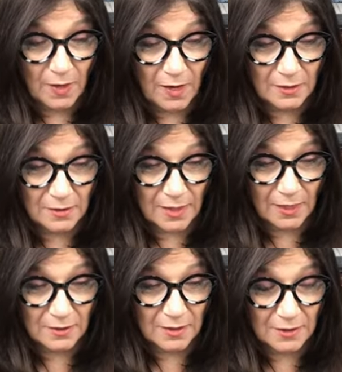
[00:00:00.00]
and
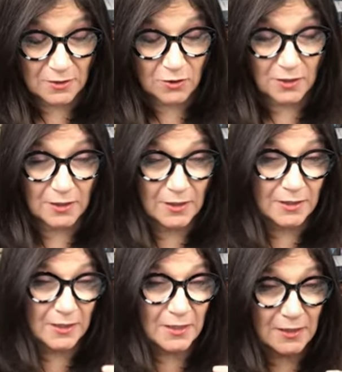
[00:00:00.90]
then they started
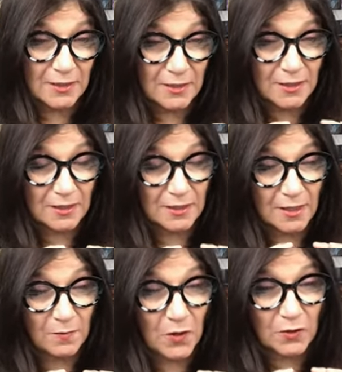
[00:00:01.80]
listening to the, the
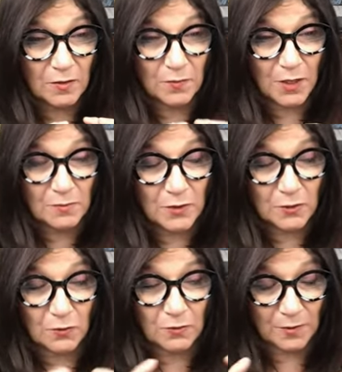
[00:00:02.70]
American public
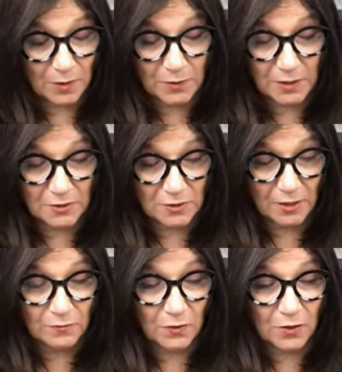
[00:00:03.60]
or the public in
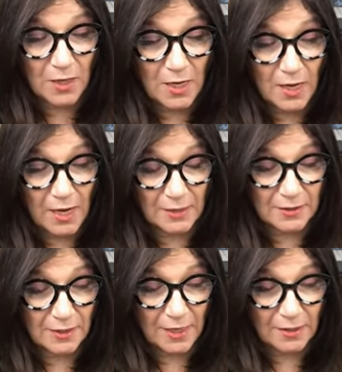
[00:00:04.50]
general and
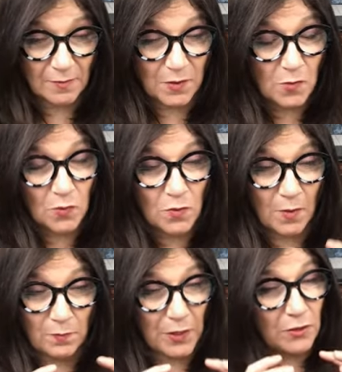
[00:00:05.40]
saying that people
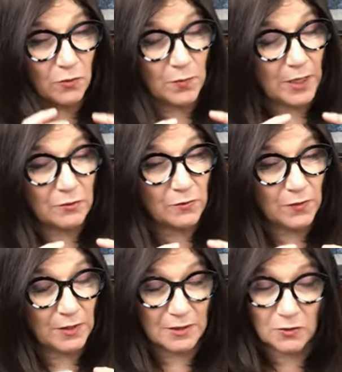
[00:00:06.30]
want bigger, better
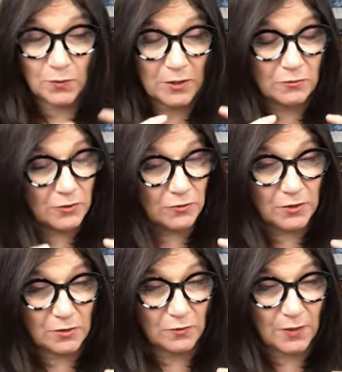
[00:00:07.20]
things, sweeter,
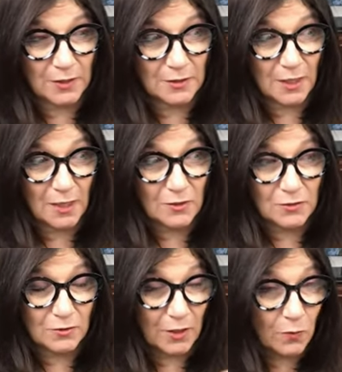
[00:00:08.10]
juicier things.
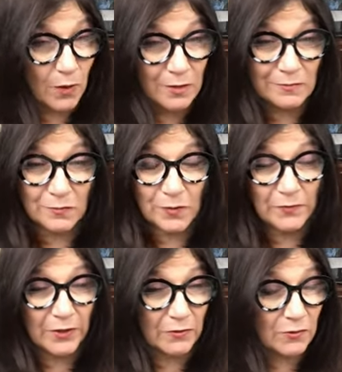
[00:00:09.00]
So, like, well,
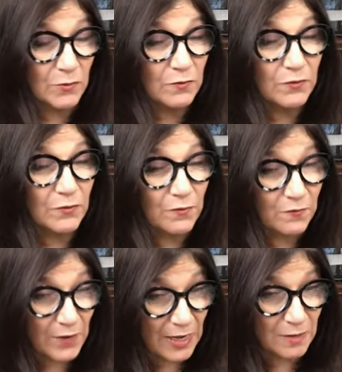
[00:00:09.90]
we've got to remove the
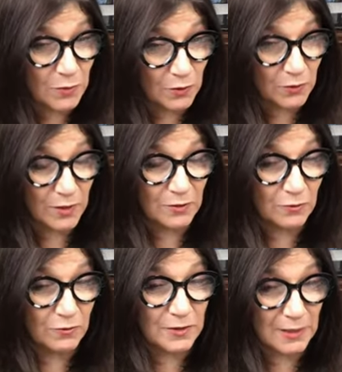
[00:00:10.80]
fiber in
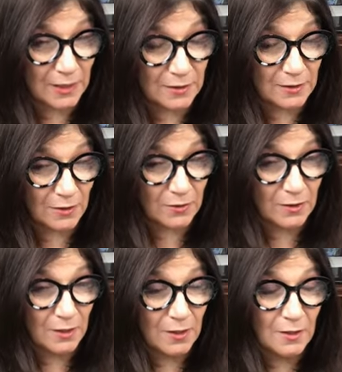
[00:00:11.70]
order to get there.
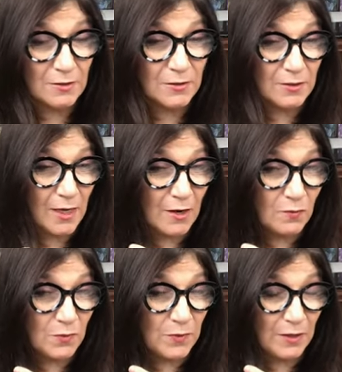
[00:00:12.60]
So now
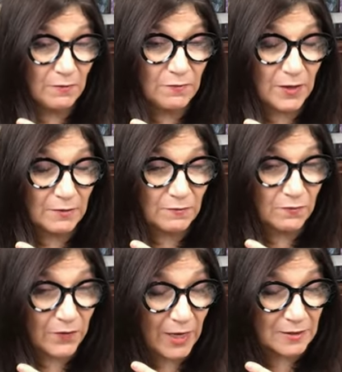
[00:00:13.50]
we're being fed
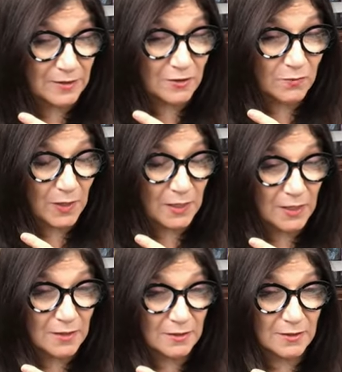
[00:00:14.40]
fats that are
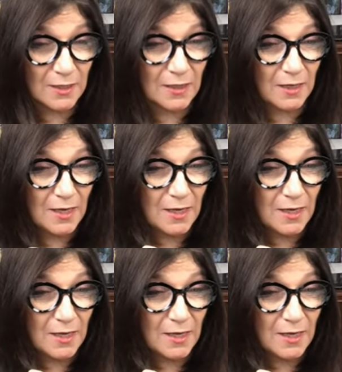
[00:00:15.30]
making us sick,